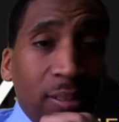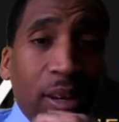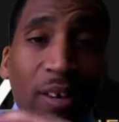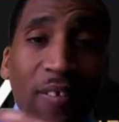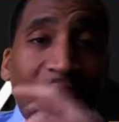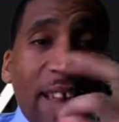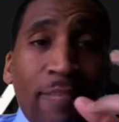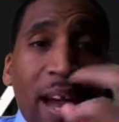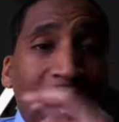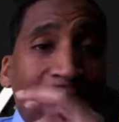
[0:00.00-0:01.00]
But if I ain't
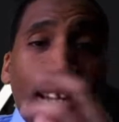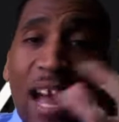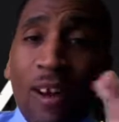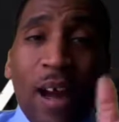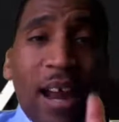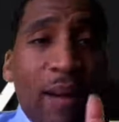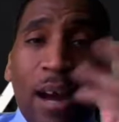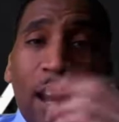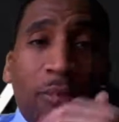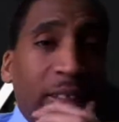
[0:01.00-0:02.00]
buying nothing outright, I
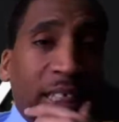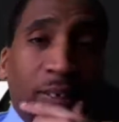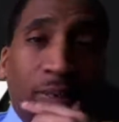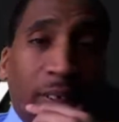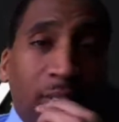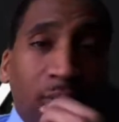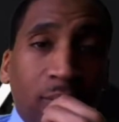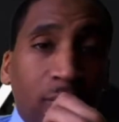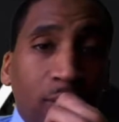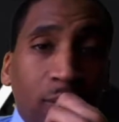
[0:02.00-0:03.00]
might as well just rent it,
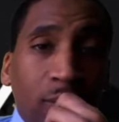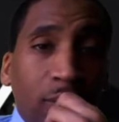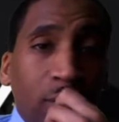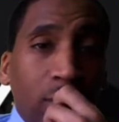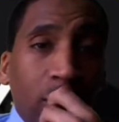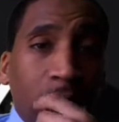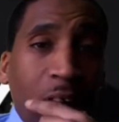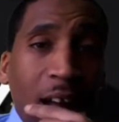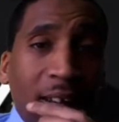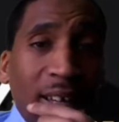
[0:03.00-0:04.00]

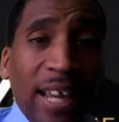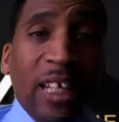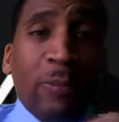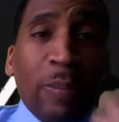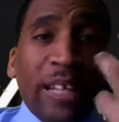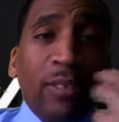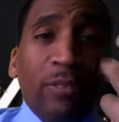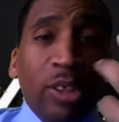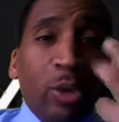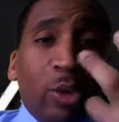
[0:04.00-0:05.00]
right? And especially
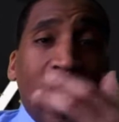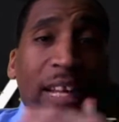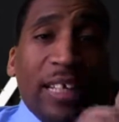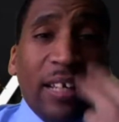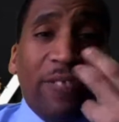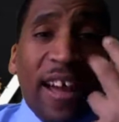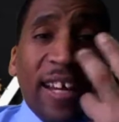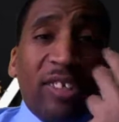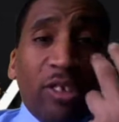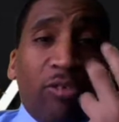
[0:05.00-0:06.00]
when you're trying to get
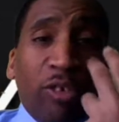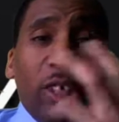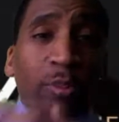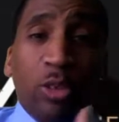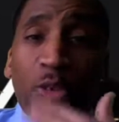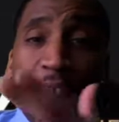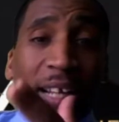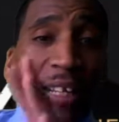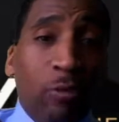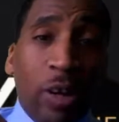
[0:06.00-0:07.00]
financial freedom, you're trying
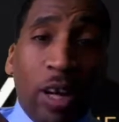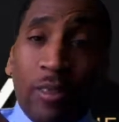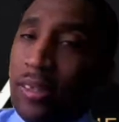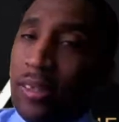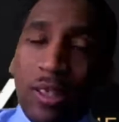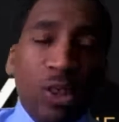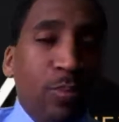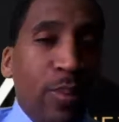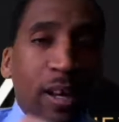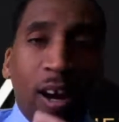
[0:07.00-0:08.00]
to get wealthy,
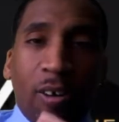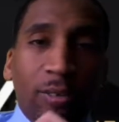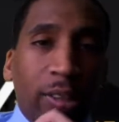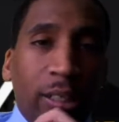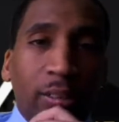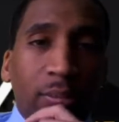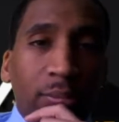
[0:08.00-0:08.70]
you better off rent.